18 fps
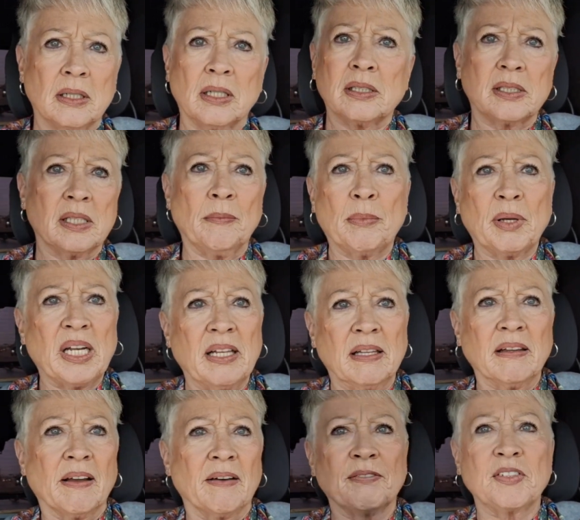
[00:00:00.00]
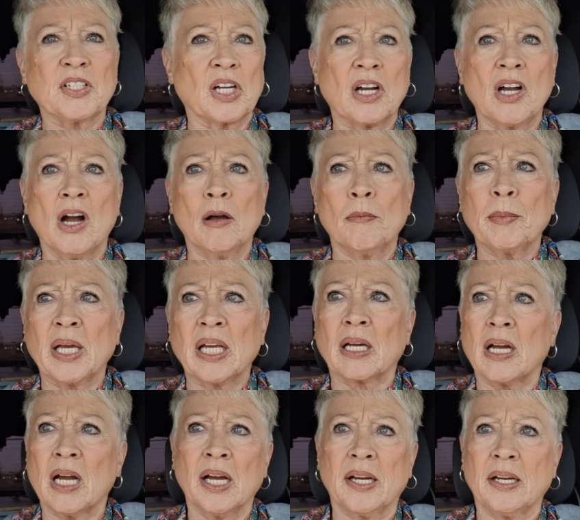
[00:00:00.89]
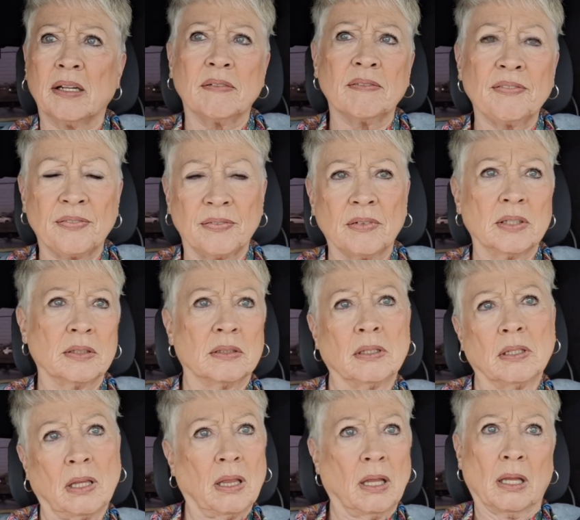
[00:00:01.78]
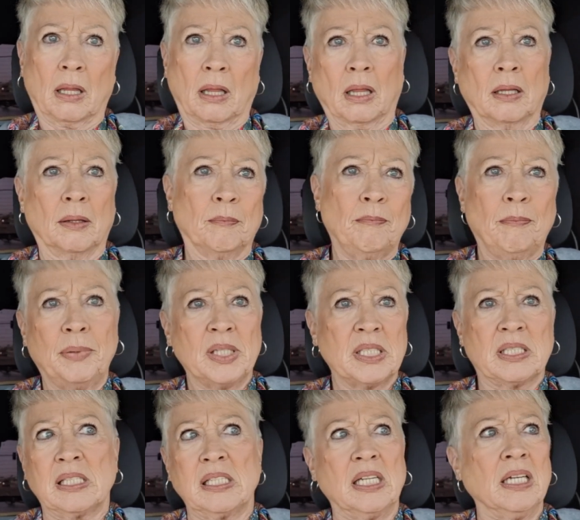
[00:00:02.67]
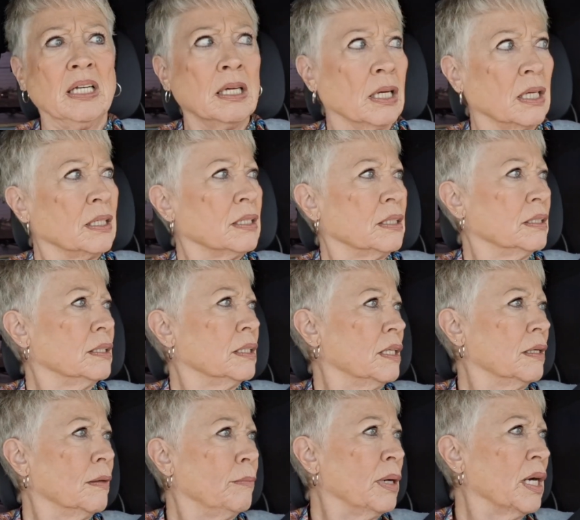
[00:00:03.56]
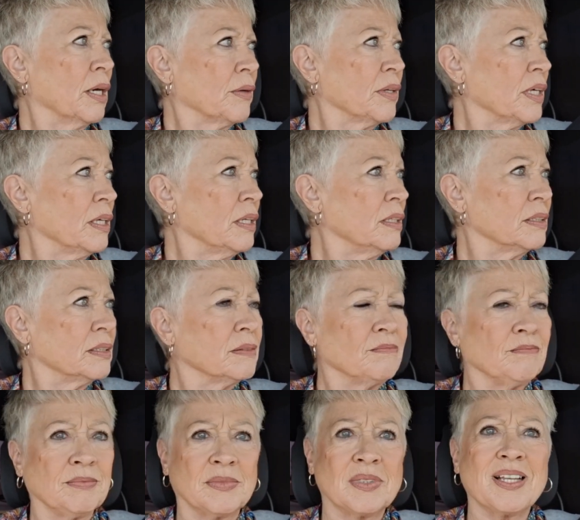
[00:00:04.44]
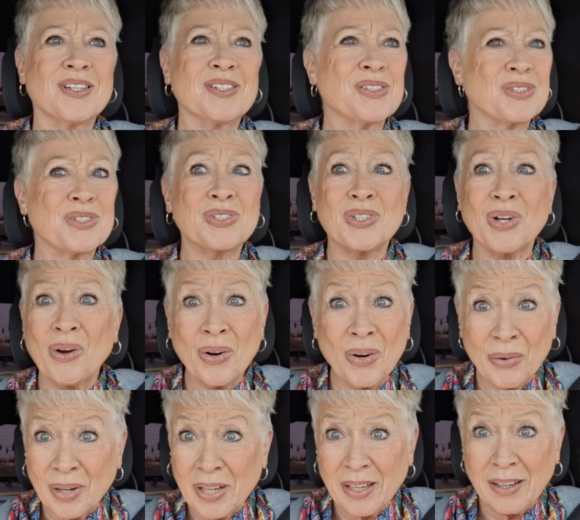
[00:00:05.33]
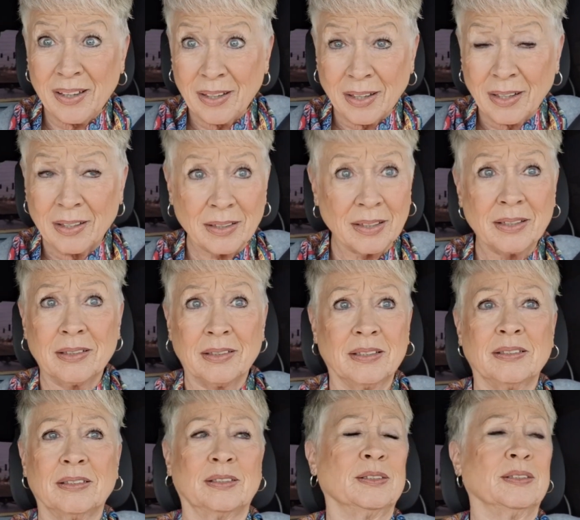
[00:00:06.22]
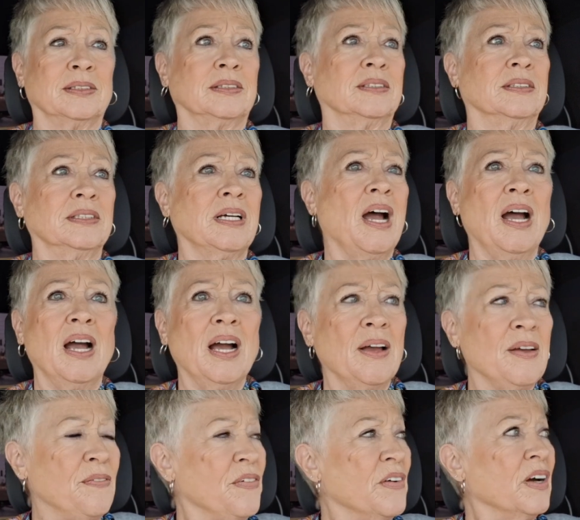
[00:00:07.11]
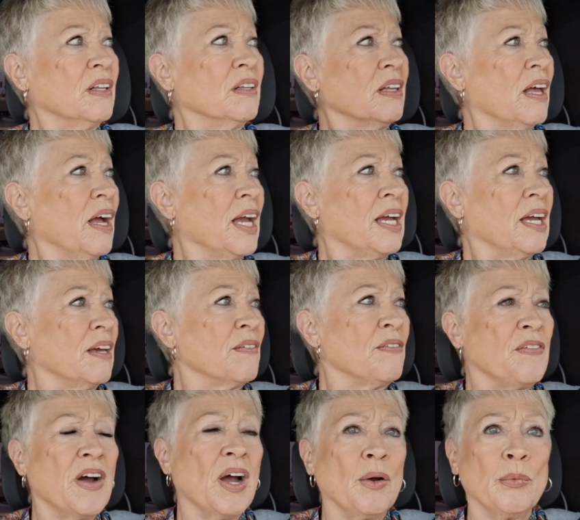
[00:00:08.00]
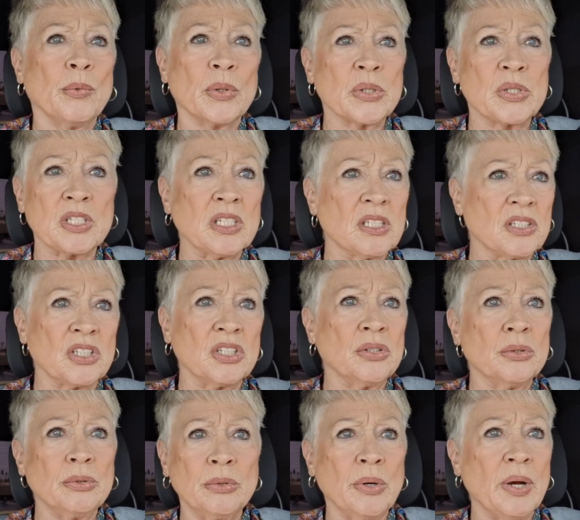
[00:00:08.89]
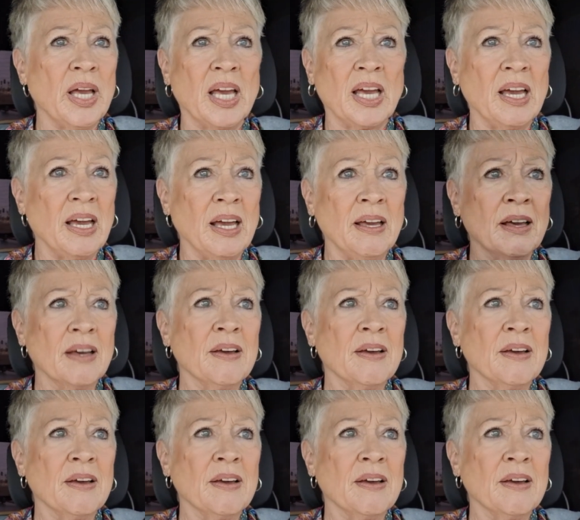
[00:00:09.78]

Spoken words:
Somebody left a comment kind of pissy about it. Sorry. I felt like if I were to do a